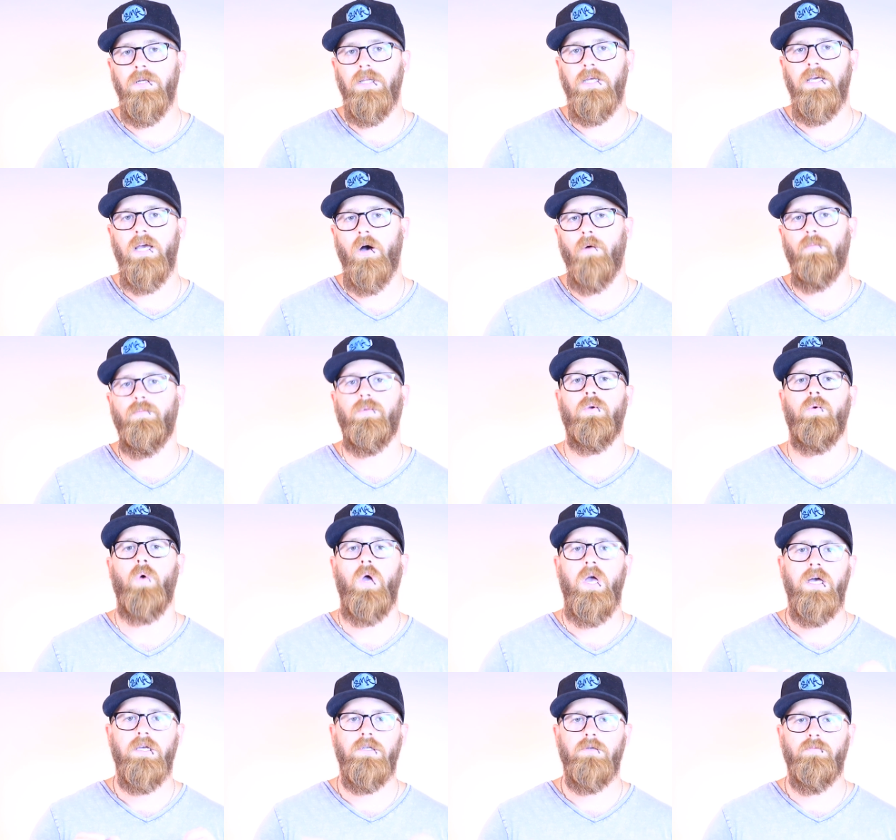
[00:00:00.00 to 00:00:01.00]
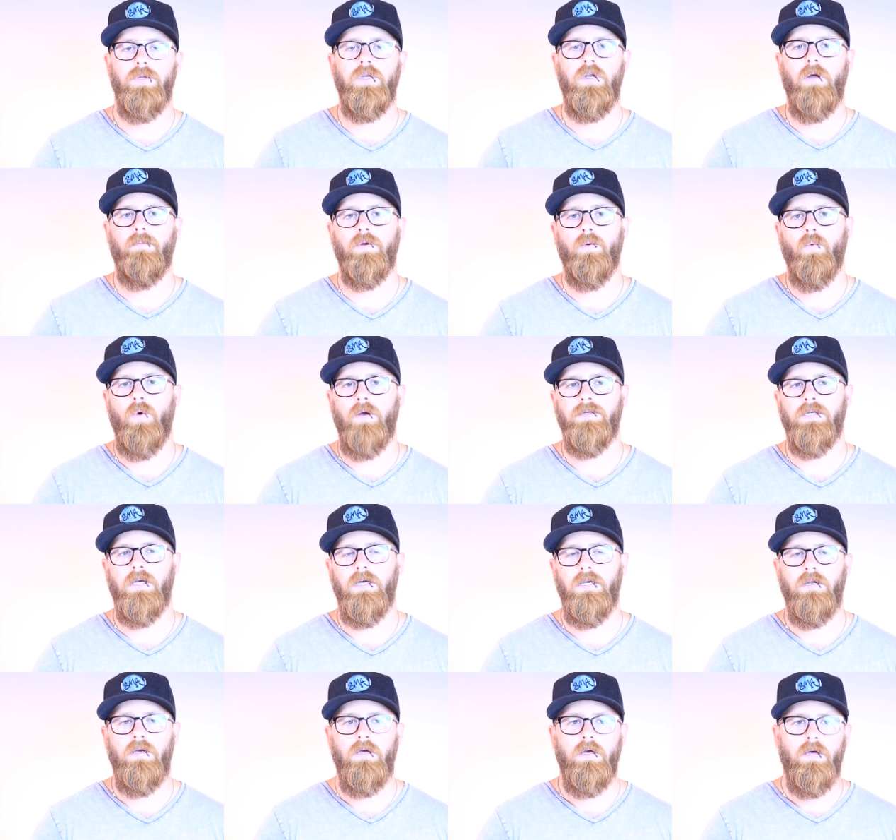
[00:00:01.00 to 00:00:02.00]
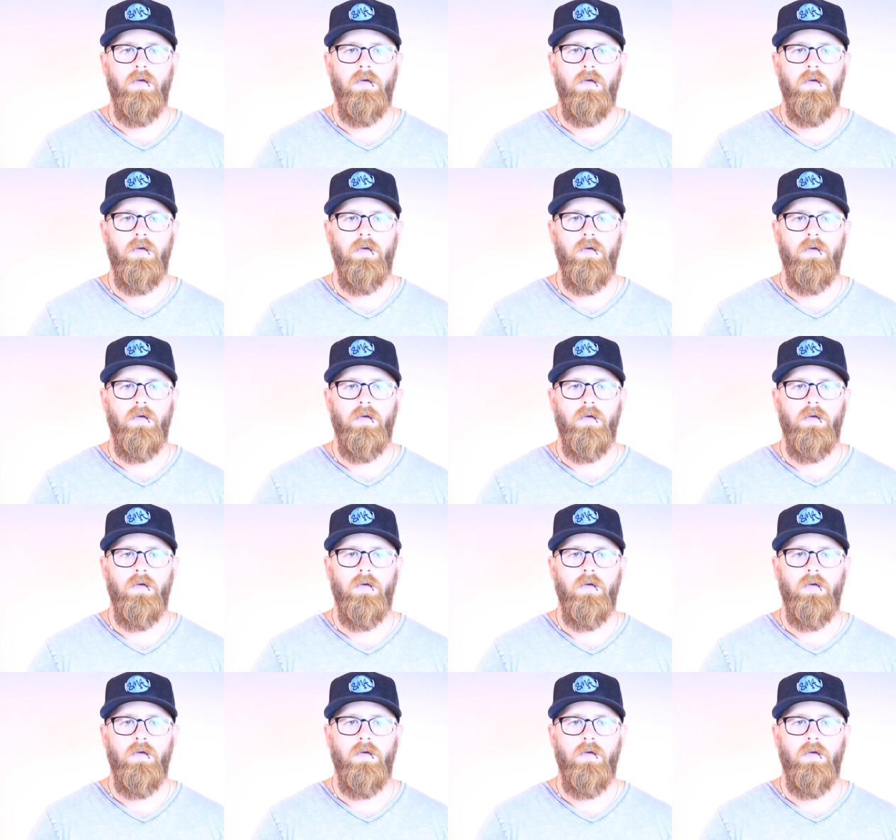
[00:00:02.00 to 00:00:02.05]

really help you speed up your website.